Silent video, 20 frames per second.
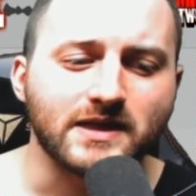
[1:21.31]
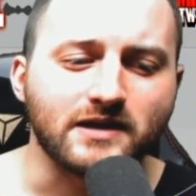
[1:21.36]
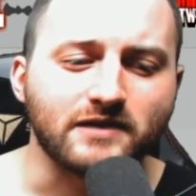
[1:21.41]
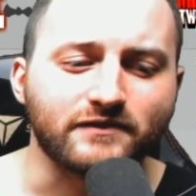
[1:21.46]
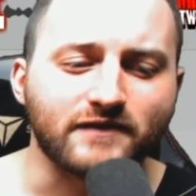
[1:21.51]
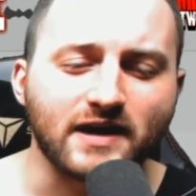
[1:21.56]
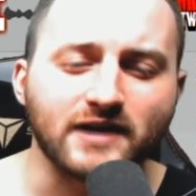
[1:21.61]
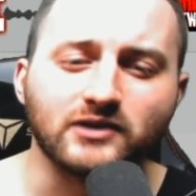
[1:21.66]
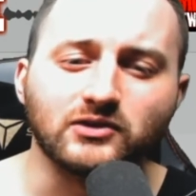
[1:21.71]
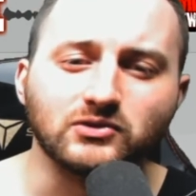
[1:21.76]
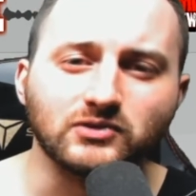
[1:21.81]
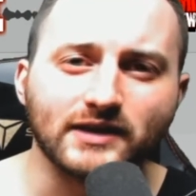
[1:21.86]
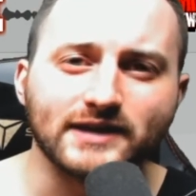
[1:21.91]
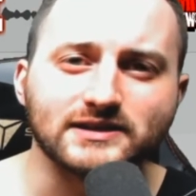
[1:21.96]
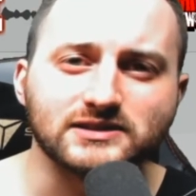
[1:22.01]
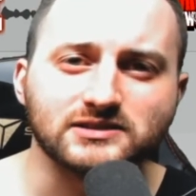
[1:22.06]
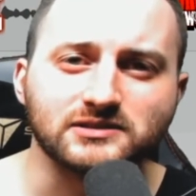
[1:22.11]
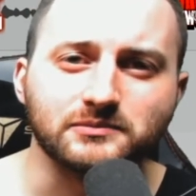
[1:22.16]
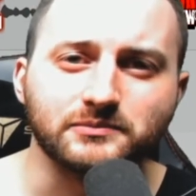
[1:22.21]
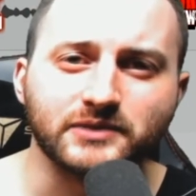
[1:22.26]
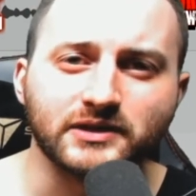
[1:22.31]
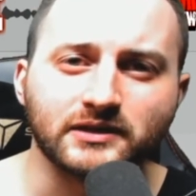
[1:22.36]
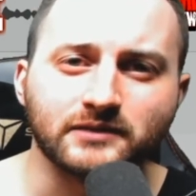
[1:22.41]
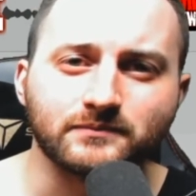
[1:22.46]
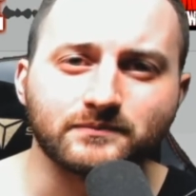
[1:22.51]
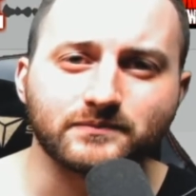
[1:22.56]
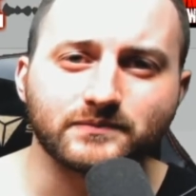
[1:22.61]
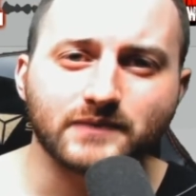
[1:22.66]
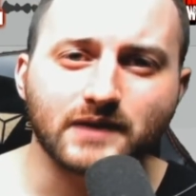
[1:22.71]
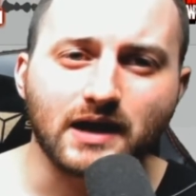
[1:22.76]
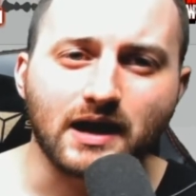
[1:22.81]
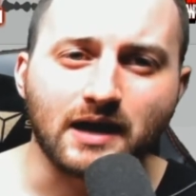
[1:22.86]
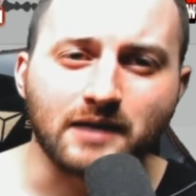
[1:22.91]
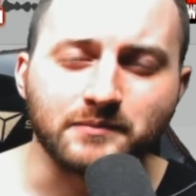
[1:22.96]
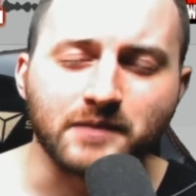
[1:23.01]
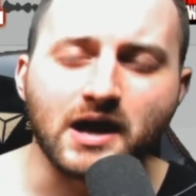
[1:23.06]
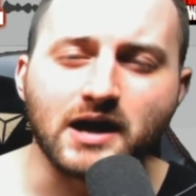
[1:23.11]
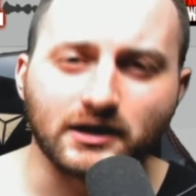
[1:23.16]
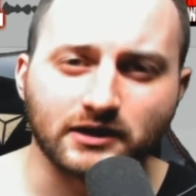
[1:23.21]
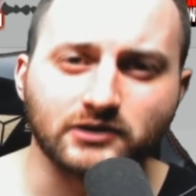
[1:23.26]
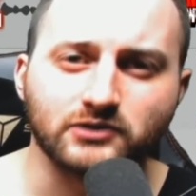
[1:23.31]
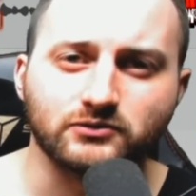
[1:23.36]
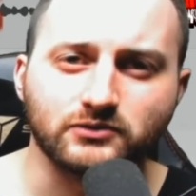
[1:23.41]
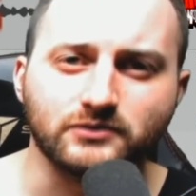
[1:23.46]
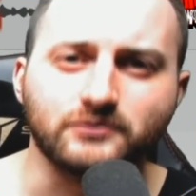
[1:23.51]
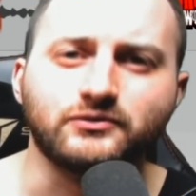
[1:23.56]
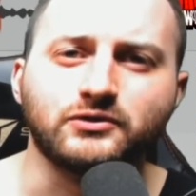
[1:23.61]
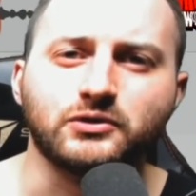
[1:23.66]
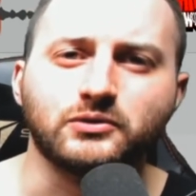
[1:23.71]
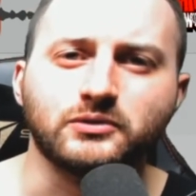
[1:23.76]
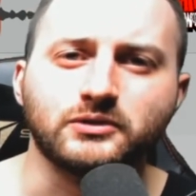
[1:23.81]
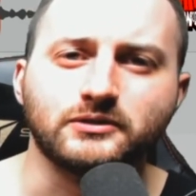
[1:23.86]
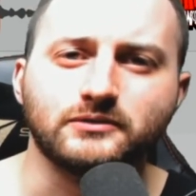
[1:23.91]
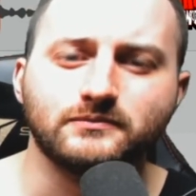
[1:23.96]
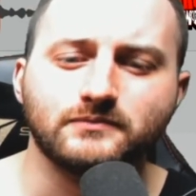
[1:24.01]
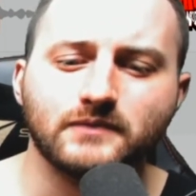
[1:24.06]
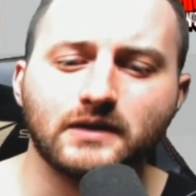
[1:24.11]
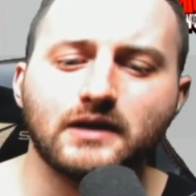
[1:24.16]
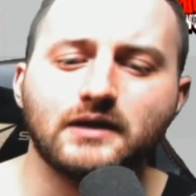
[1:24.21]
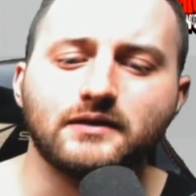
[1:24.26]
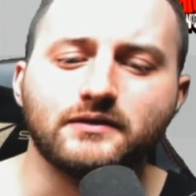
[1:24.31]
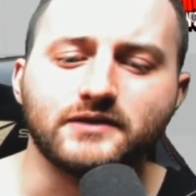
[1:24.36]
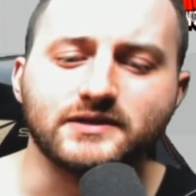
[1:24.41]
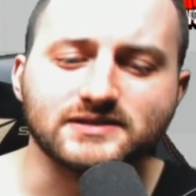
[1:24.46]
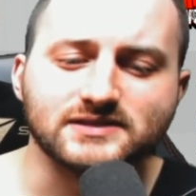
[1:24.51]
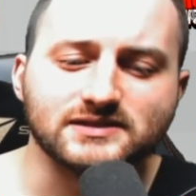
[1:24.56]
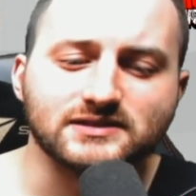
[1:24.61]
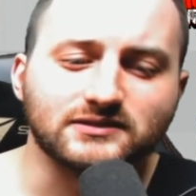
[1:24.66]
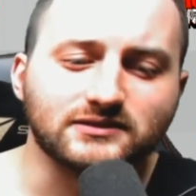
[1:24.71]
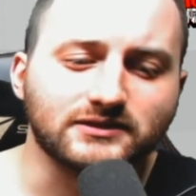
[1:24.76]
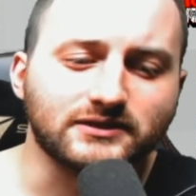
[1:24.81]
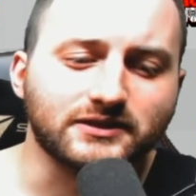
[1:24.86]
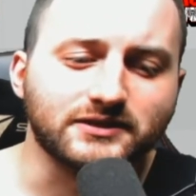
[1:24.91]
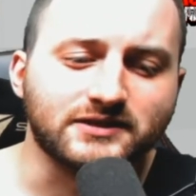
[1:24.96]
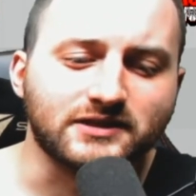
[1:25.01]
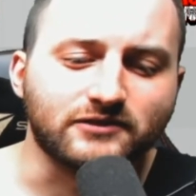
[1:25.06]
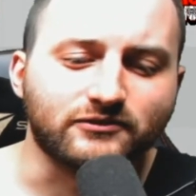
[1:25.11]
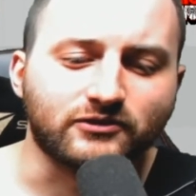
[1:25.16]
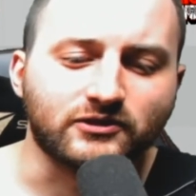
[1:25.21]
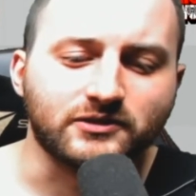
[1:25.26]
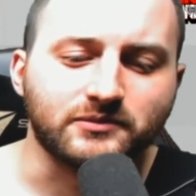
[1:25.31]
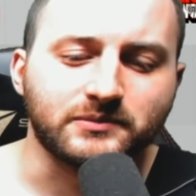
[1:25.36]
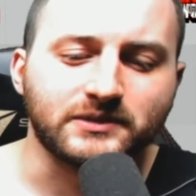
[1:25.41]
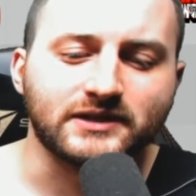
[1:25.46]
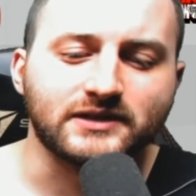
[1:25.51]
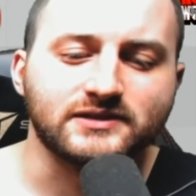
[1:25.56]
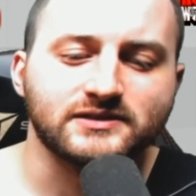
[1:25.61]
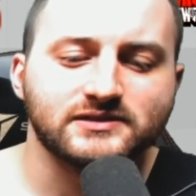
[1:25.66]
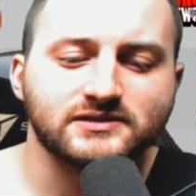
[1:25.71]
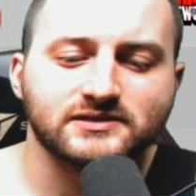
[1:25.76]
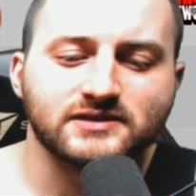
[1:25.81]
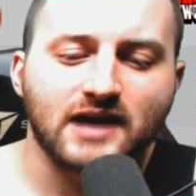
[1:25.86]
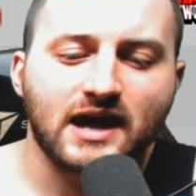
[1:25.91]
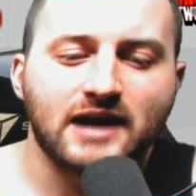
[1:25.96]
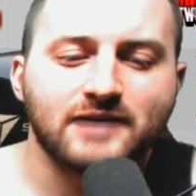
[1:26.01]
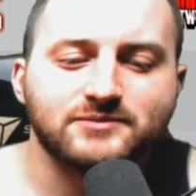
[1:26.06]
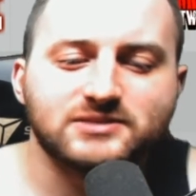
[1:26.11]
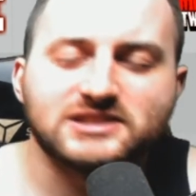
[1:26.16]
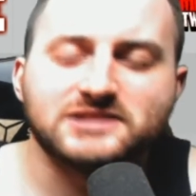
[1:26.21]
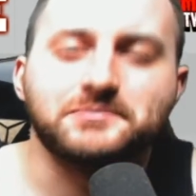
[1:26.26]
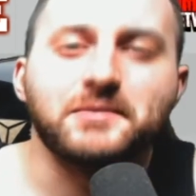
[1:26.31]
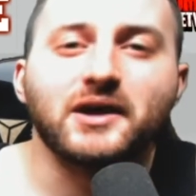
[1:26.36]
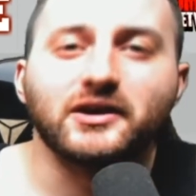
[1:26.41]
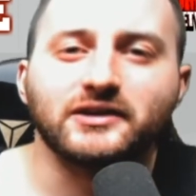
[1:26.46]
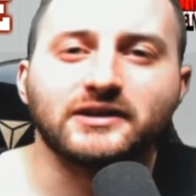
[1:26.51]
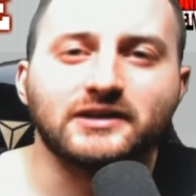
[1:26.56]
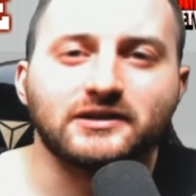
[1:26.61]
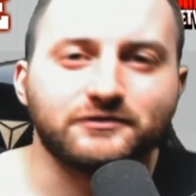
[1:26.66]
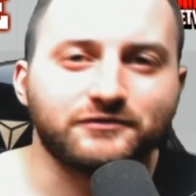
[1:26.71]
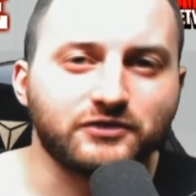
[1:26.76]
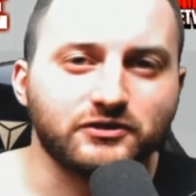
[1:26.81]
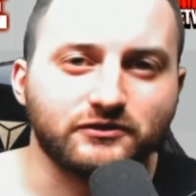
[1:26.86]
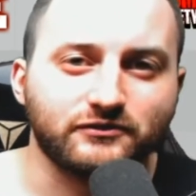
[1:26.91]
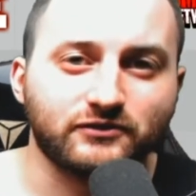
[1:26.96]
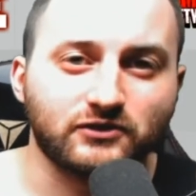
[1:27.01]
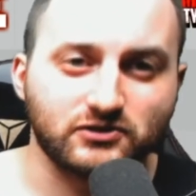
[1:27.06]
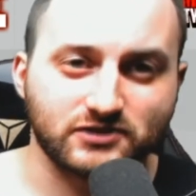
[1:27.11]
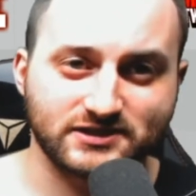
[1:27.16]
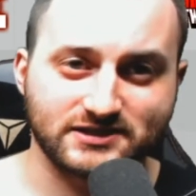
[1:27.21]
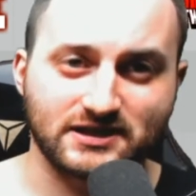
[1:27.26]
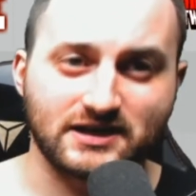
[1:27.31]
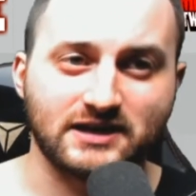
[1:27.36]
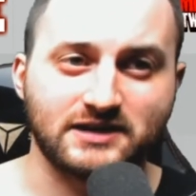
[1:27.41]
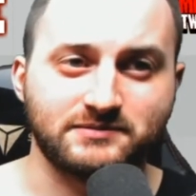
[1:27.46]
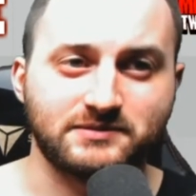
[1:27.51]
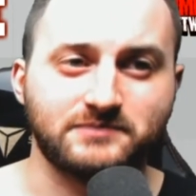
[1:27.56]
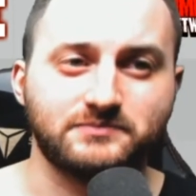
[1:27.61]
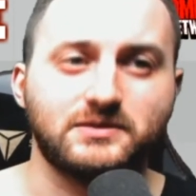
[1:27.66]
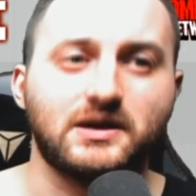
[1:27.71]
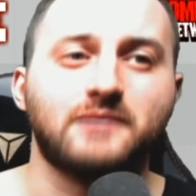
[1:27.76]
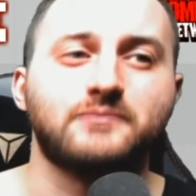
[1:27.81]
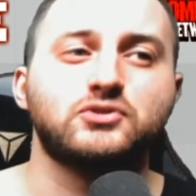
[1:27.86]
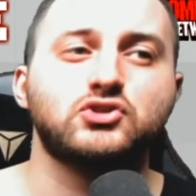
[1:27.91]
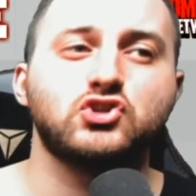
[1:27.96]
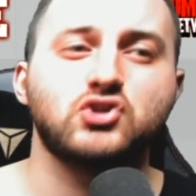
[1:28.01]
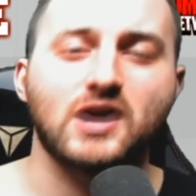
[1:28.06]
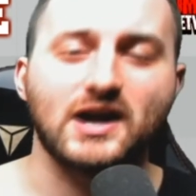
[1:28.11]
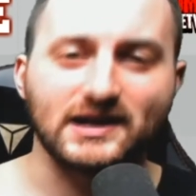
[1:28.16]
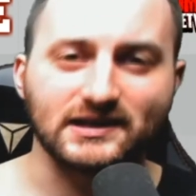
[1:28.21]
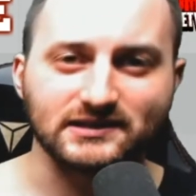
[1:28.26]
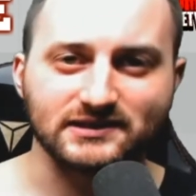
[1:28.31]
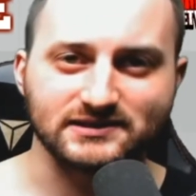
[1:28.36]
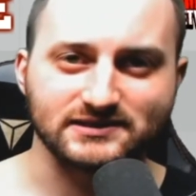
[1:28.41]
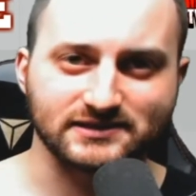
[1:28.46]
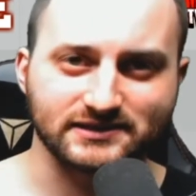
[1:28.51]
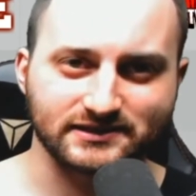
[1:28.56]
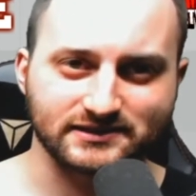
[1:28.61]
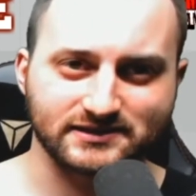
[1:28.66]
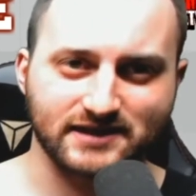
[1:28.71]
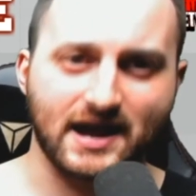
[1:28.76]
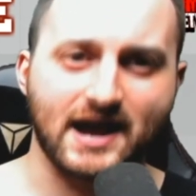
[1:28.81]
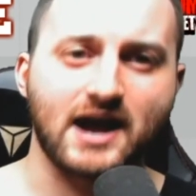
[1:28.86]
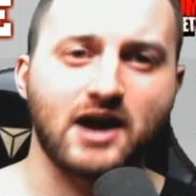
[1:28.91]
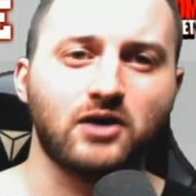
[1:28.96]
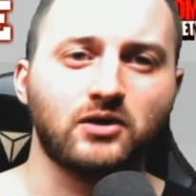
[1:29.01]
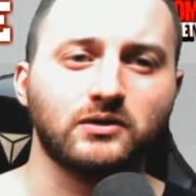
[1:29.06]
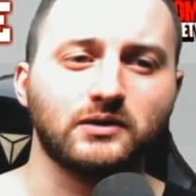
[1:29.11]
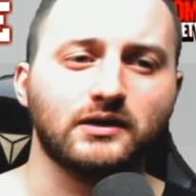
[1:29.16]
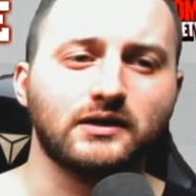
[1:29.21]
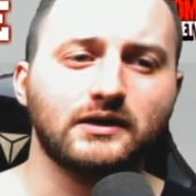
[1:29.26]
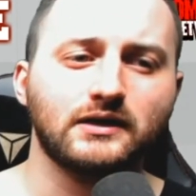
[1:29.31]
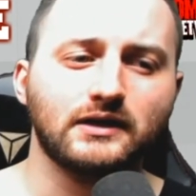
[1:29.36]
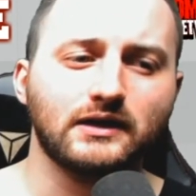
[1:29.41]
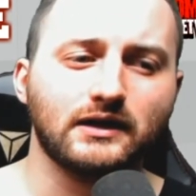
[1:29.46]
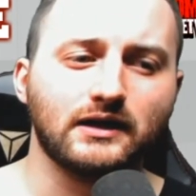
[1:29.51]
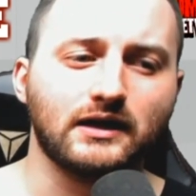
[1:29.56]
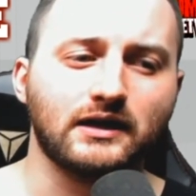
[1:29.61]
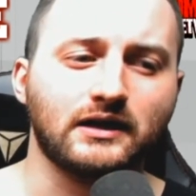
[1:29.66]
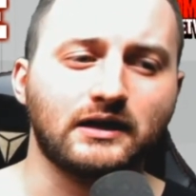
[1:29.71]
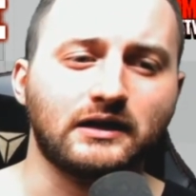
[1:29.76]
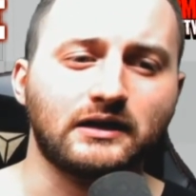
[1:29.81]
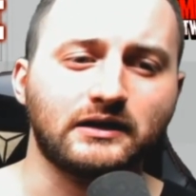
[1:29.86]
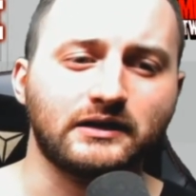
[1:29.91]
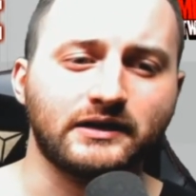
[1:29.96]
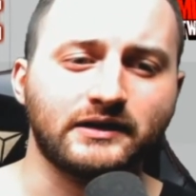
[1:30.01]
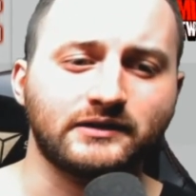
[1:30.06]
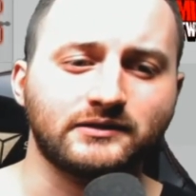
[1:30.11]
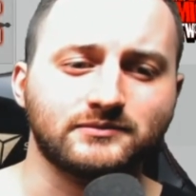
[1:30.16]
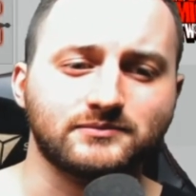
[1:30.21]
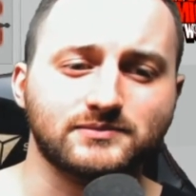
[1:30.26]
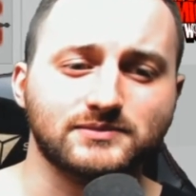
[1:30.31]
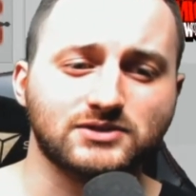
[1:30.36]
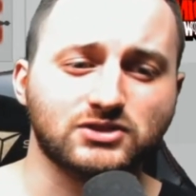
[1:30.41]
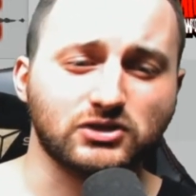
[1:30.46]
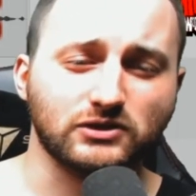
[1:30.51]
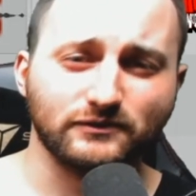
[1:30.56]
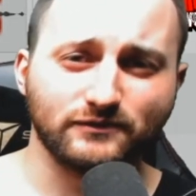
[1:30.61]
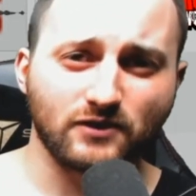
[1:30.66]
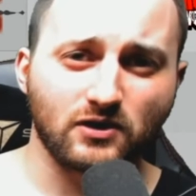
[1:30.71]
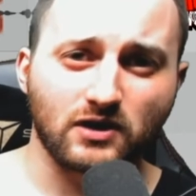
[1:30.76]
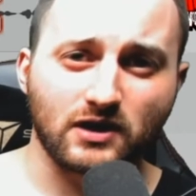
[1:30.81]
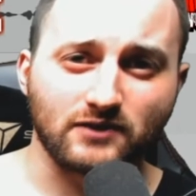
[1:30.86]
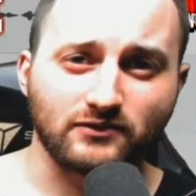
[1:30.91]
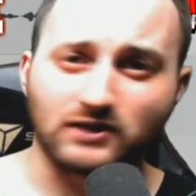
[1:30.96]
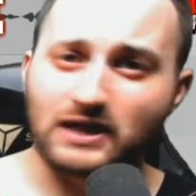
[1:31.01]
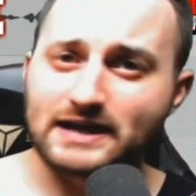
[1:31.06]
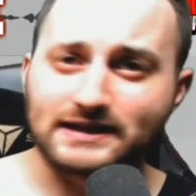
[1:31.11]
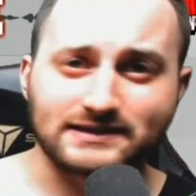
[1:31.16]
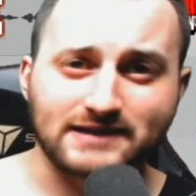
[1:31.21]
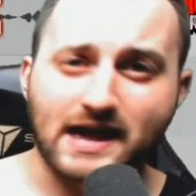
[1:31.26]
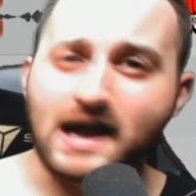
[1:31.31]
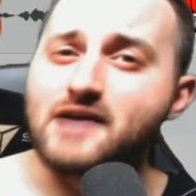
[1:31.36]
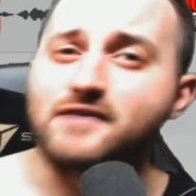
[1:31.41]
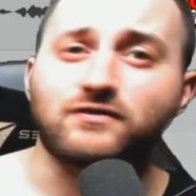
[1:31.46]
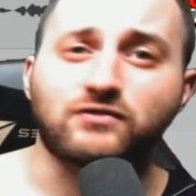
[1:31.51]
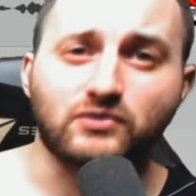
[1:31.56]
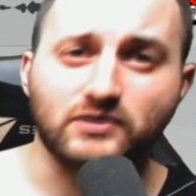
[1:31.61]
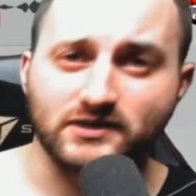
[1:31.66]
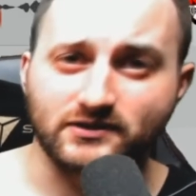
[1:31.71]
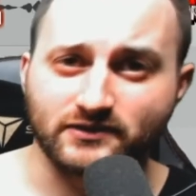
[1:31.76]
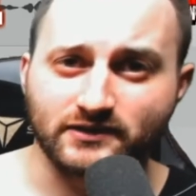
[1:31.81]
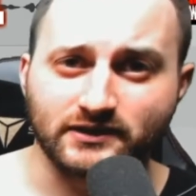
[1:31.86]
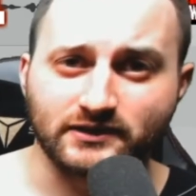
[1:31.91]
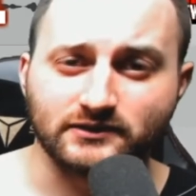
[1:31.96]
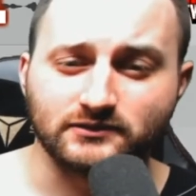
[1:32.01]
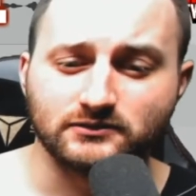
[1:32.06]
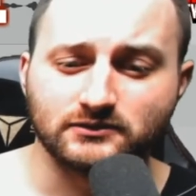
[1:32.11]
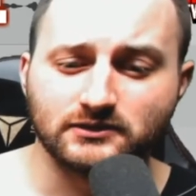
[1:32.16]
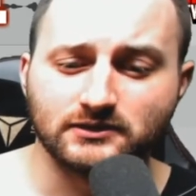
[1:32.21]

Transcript: If I don't like something, I'm not going to review it. This is a little different because I'm smelling it for the first time. I'm trying these things out. And so far, I've liked everything.